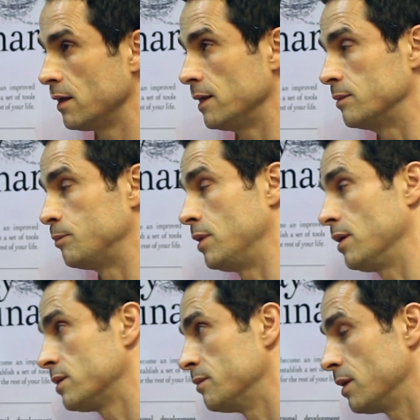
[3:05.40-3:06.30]
It's
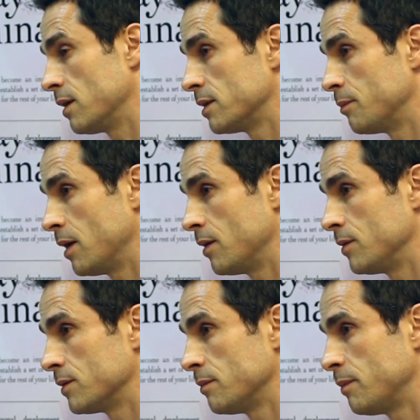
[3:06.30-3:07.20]
possible, I
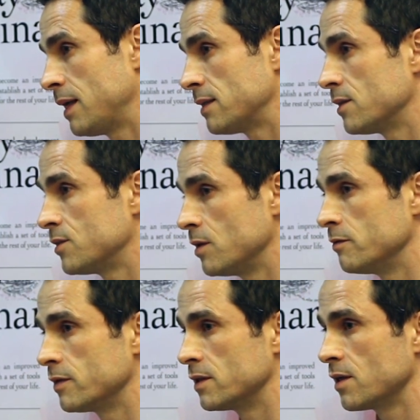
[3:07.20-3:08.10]
suppose, but let's assume
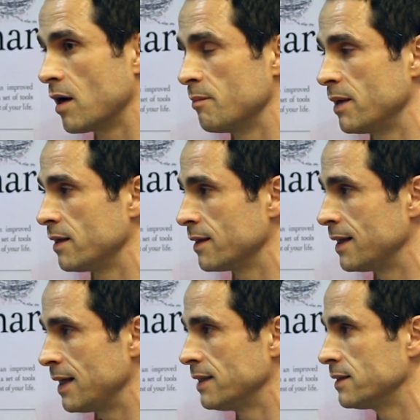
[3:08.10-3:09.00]
for the time being that
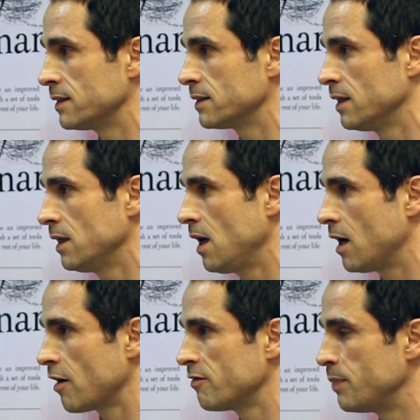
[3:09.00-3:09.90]
it isn't.
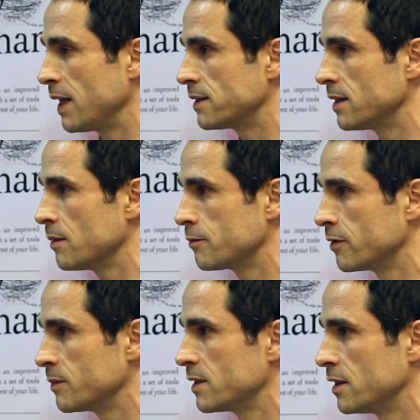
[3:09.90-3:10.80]
And I've picked it up
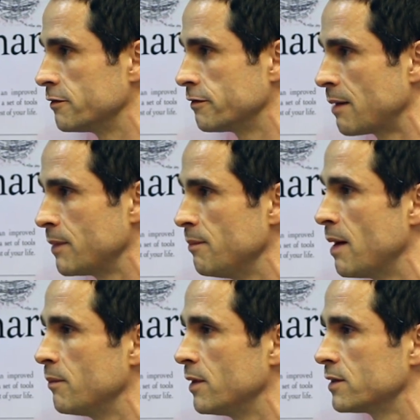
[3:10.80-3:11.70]
from certain family
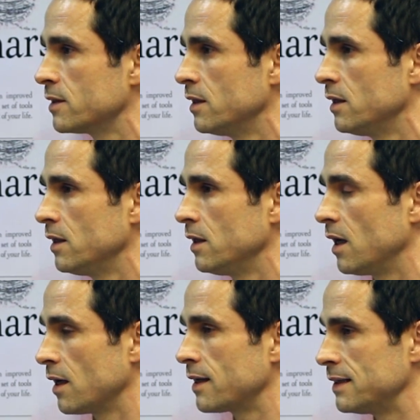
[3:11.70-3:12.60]
members,
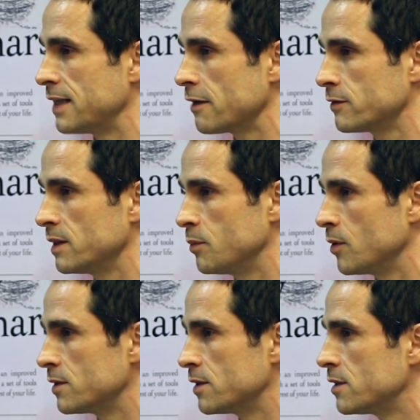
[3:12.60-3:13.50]
and I can definitely
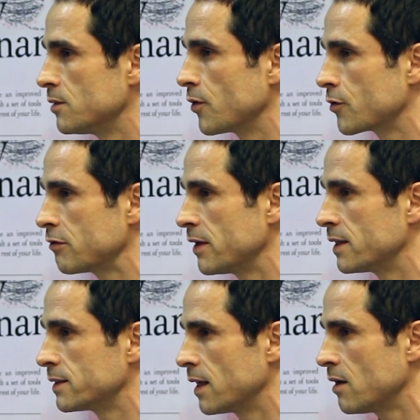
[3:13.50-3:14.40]
point to 2 or 3
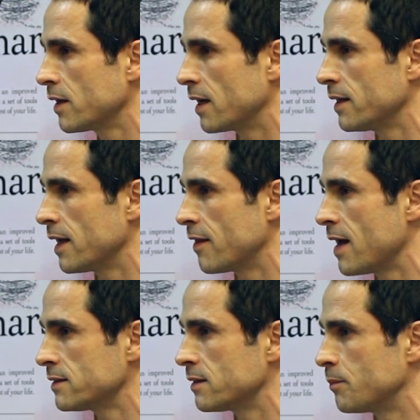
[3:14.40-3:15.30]
and say, okay, yeah,
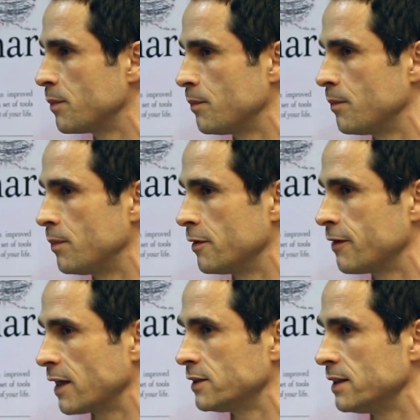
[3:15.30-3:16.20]
there's a
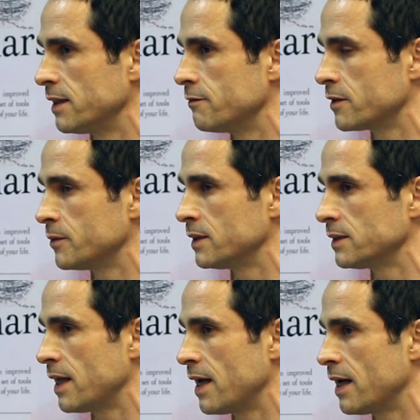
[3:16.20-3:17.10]
perfectionist influence
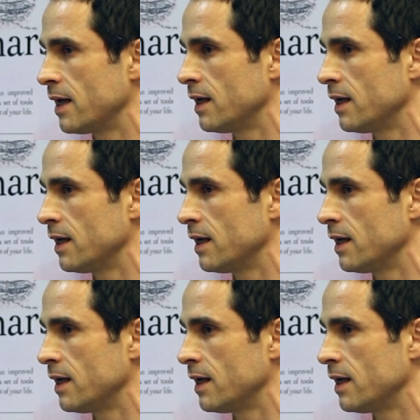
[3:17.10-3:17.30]
there.